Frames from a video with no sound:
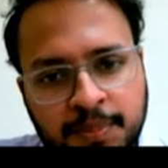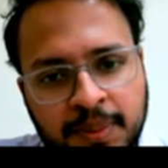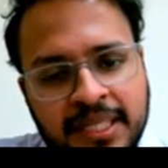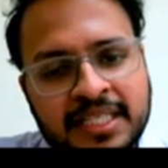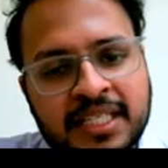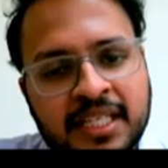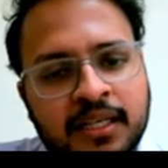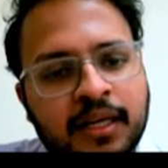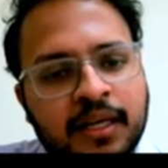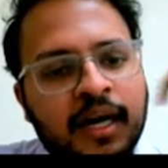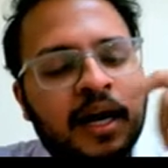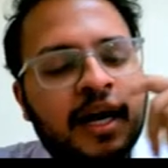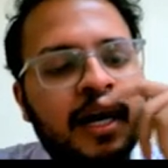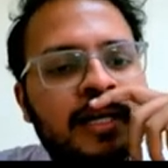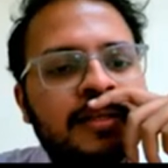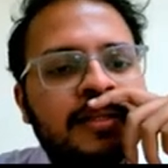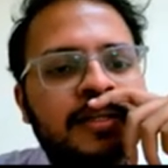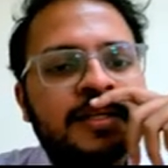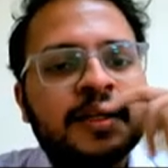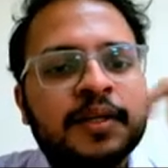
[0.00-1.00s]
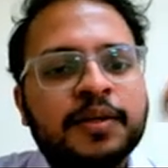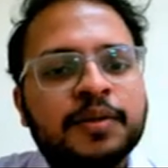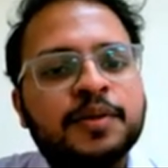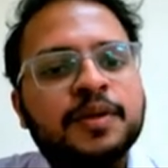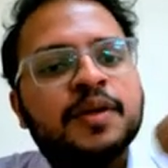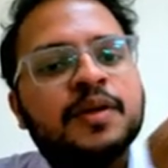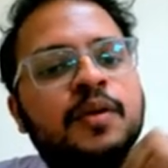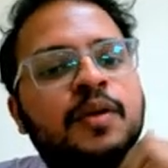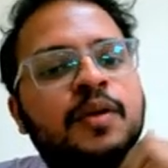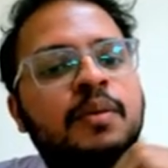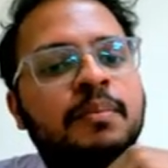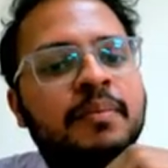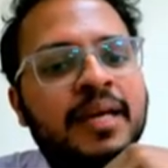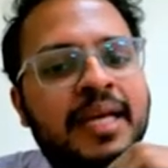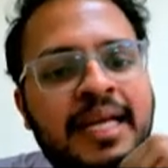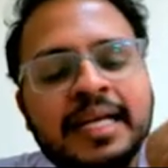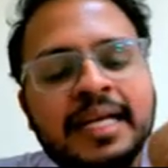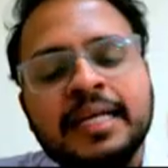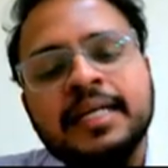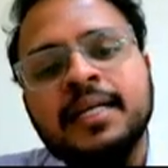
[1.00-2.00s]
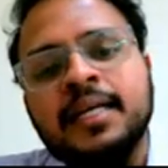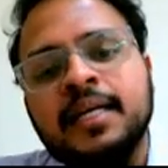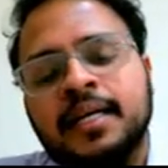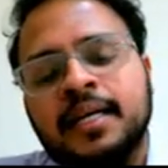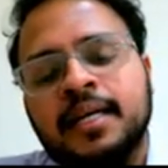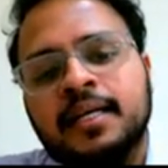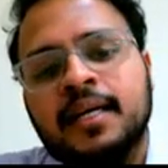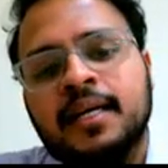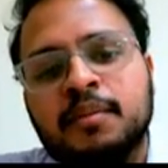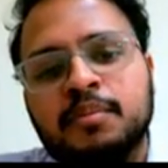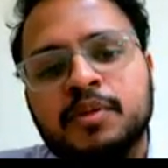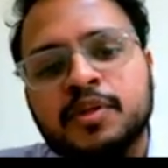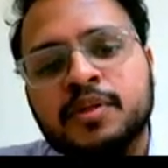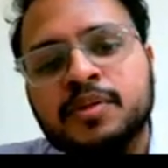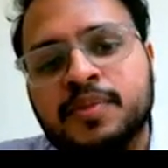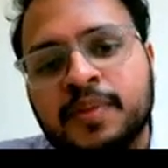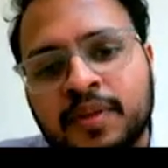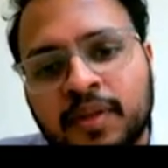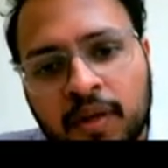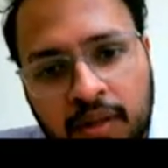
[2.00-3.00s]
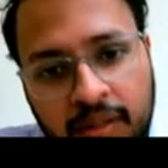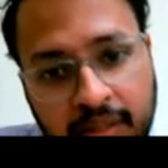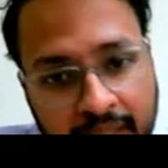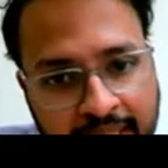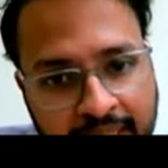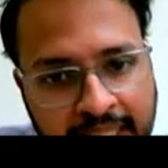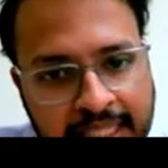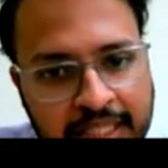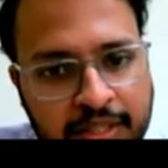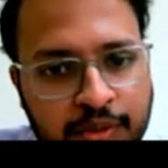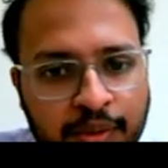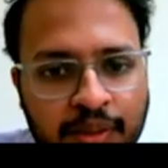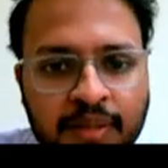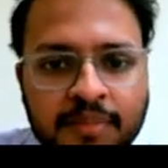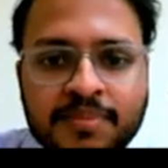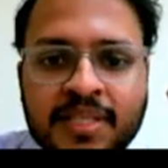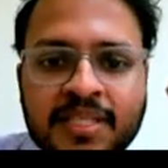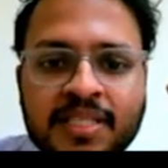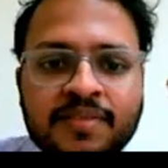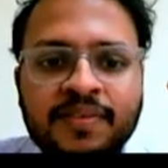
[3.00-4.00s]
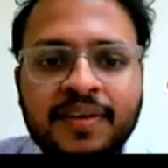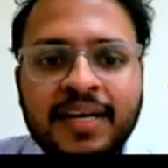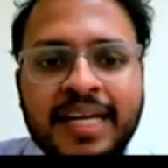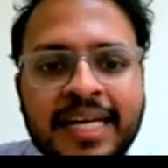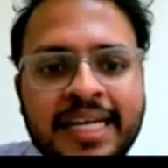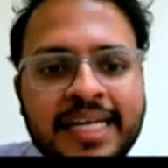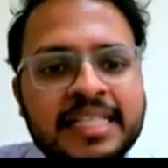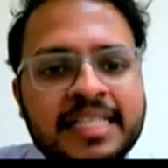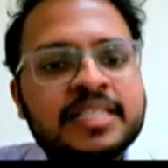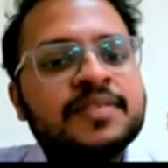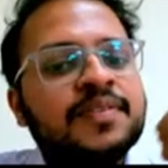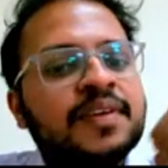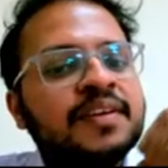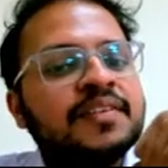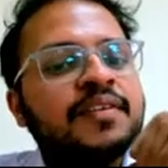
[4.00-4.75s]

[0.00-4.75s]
Patient R, 32-year-old male, he had come to us with altered sensorium since 5 days,